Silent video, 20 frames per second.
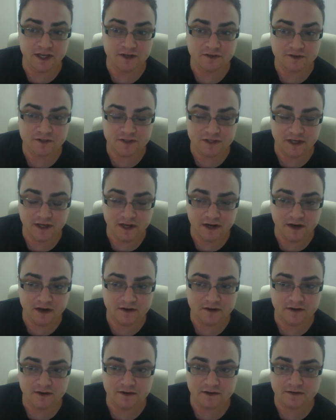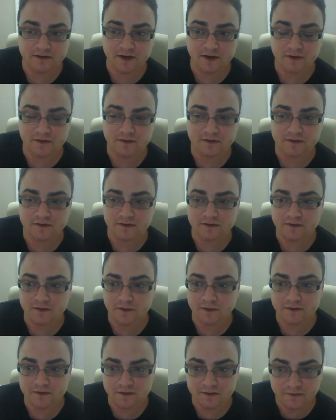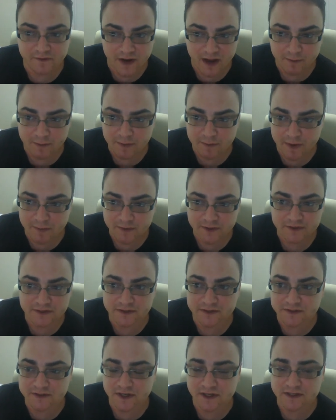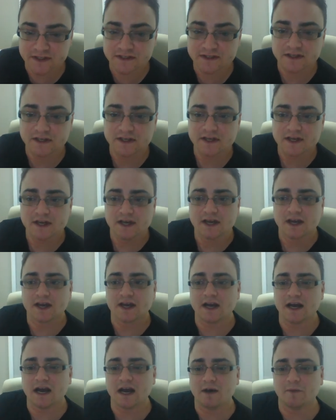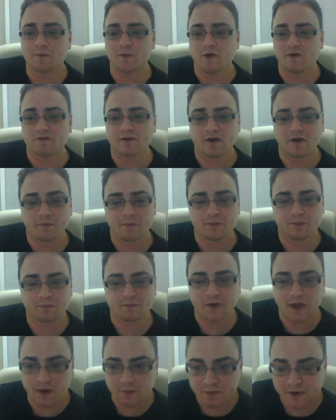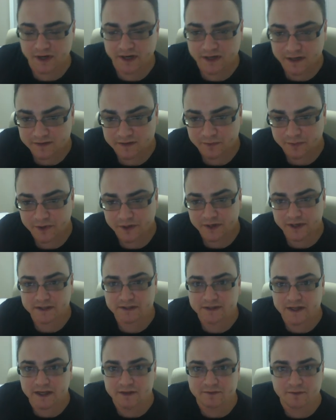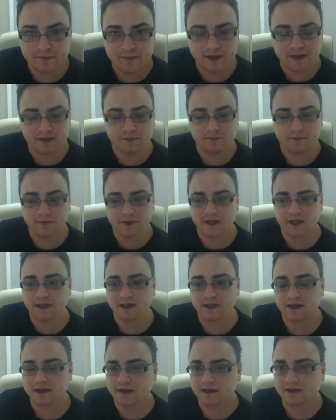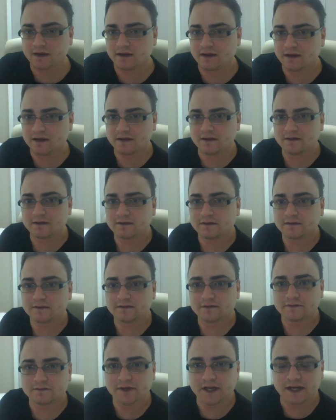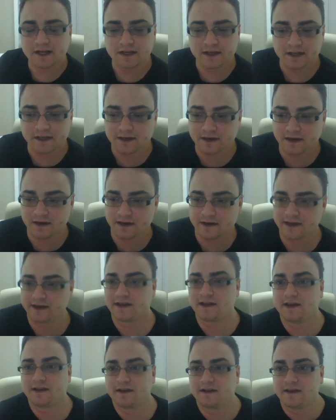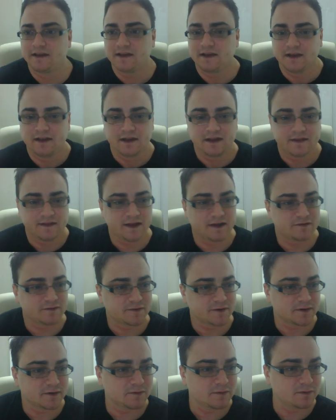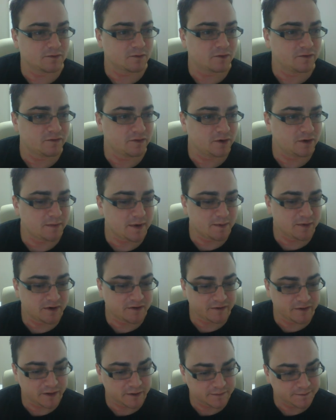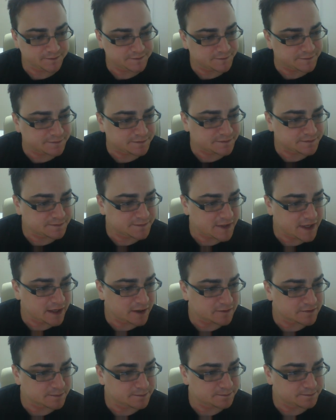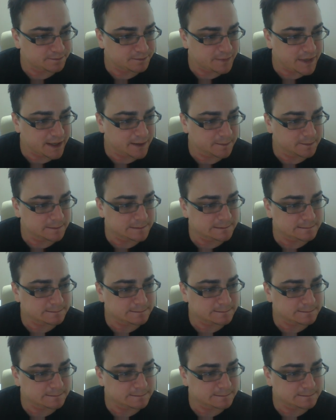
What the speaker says: interesting character, and so is his family members, his sons. Overall, pretty decent book. Thanks for making me read it, and thanks for reviewing my book review. Thanks. Bye.